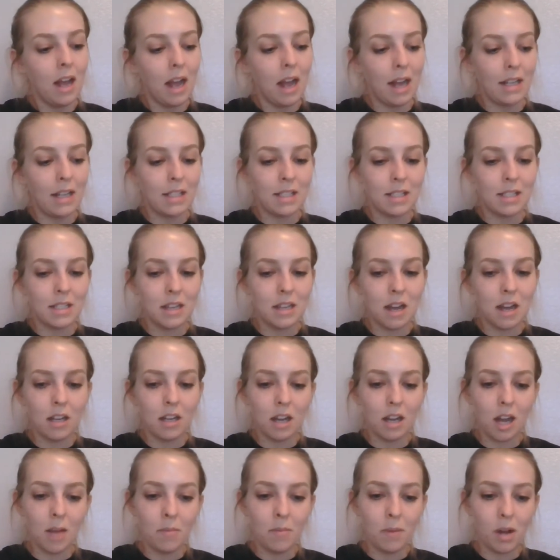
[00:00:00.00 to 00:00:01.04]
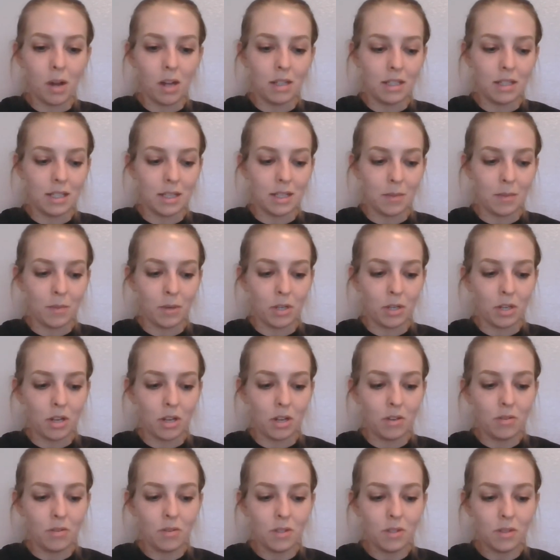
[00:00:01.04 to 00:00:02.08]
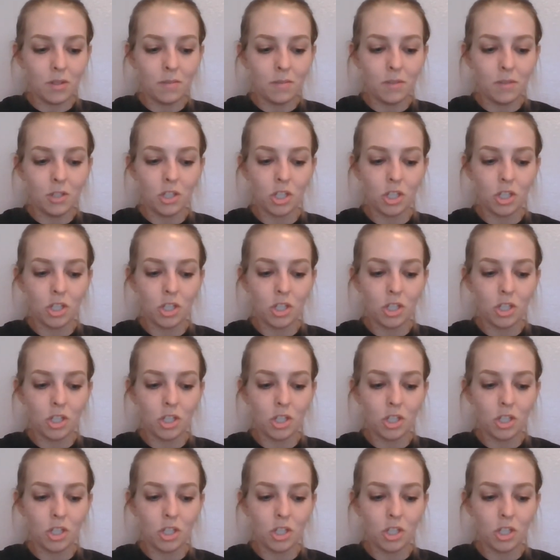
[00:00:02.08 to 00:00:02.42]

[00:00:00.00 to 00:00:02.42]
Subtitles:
I snuck up on Zipper Nose.